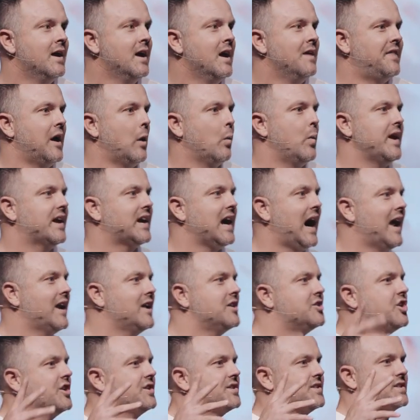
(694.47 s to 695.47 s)
that we kind of
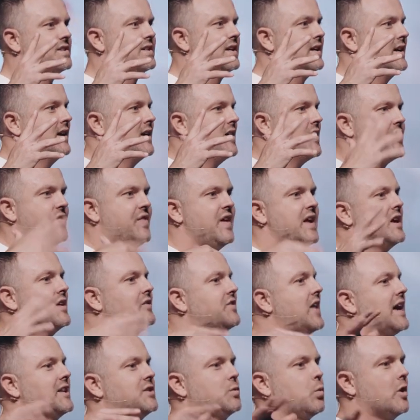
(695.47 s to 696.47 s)
just think
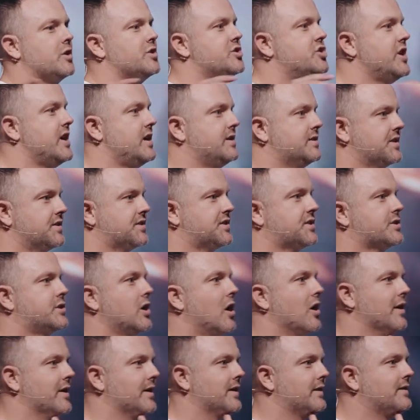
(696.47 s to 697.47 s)
that's where Jesus
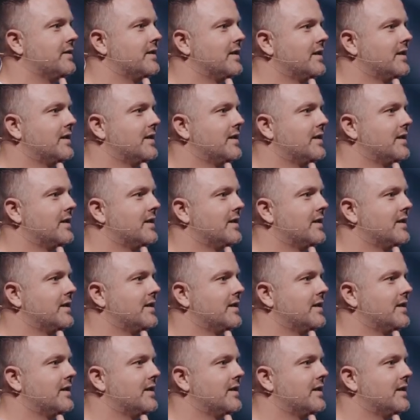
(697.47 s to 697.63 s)
started.